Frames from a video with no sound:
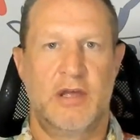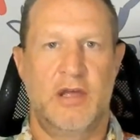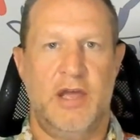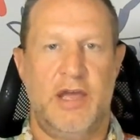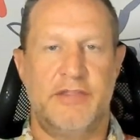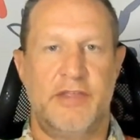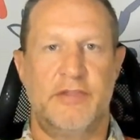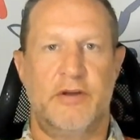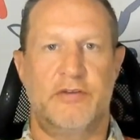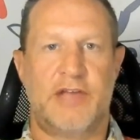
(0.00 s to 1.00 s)
And then
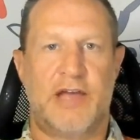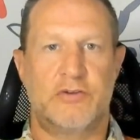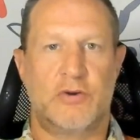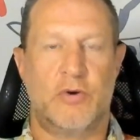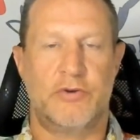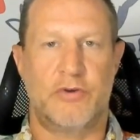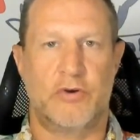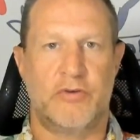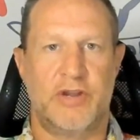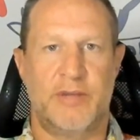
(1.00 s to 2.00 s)
there's hydrocortisone
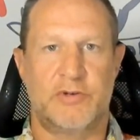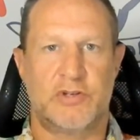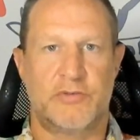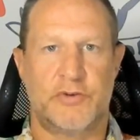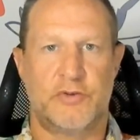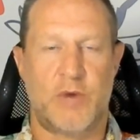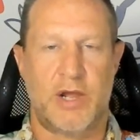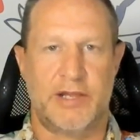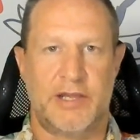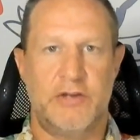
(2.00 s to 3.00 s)
cream, which is for
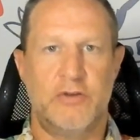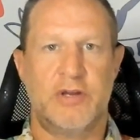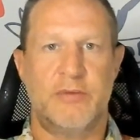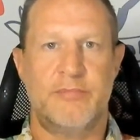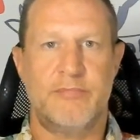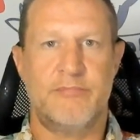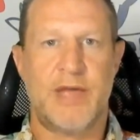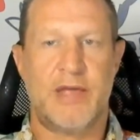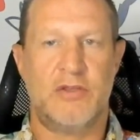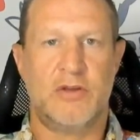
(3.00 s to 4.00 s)
swelling. And you can
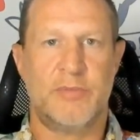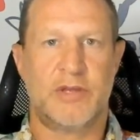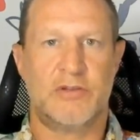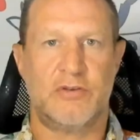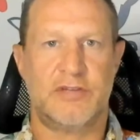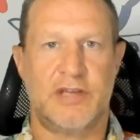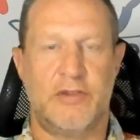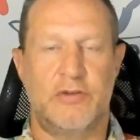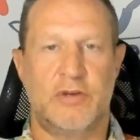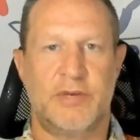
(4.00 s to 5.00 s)
mix those together.
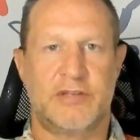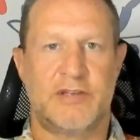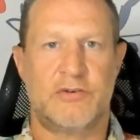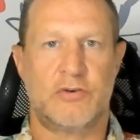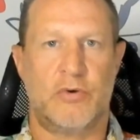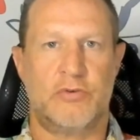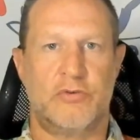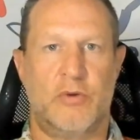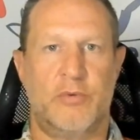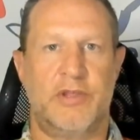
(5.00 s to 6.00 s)
You can mix
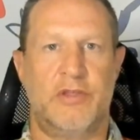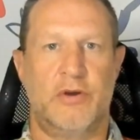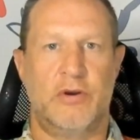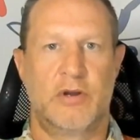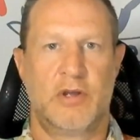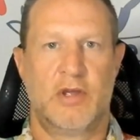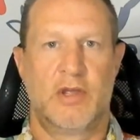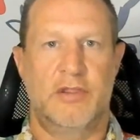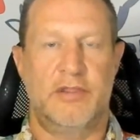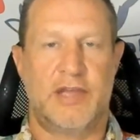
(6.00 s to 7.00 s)
hydrocortisone with either
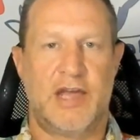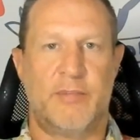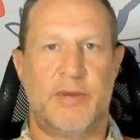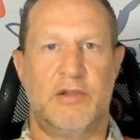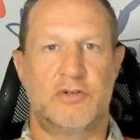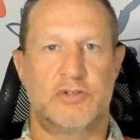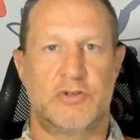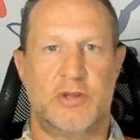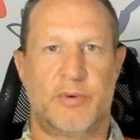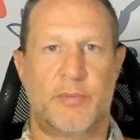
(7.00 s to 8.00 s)
the calamine lotion
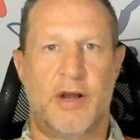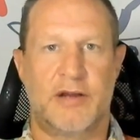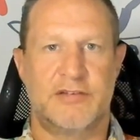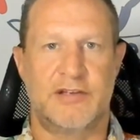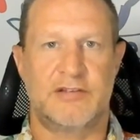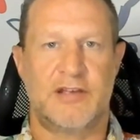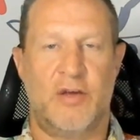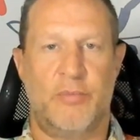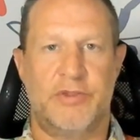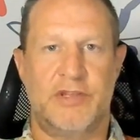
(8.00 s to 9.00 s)
or the pramoxine to
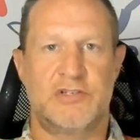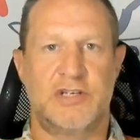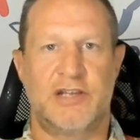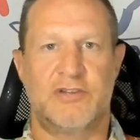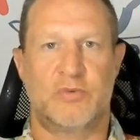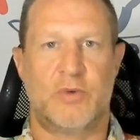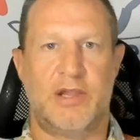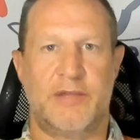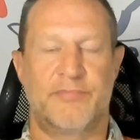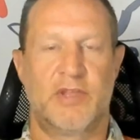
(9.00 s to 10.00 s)
help with itching and
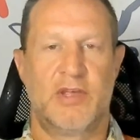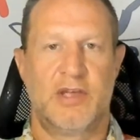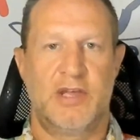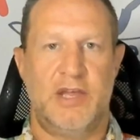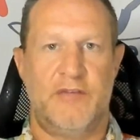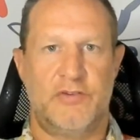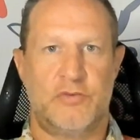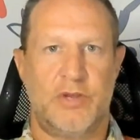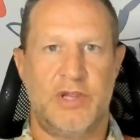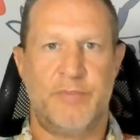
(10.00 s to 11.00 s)
swelling. If it's
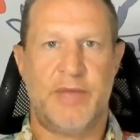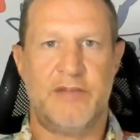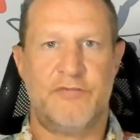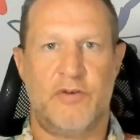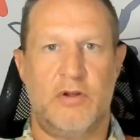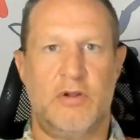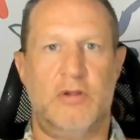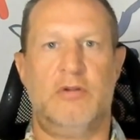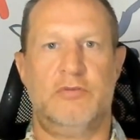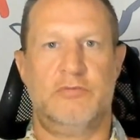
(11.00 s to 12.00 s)
really
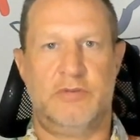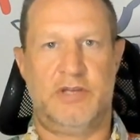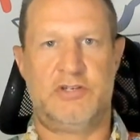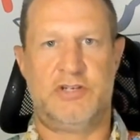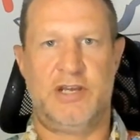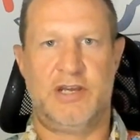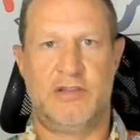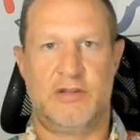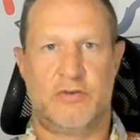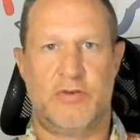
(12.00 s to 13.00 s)
painful, itching, and
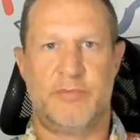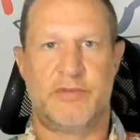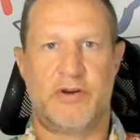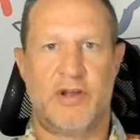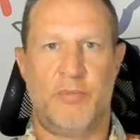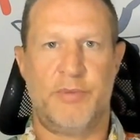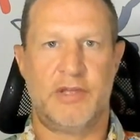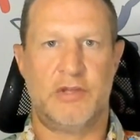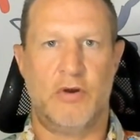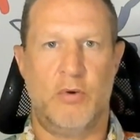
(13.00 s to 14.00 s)
the creams aren't helping,
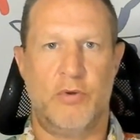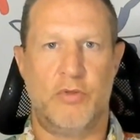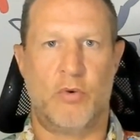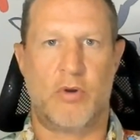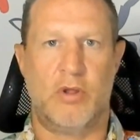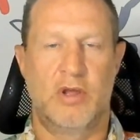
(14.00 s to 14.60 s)
you go with oral.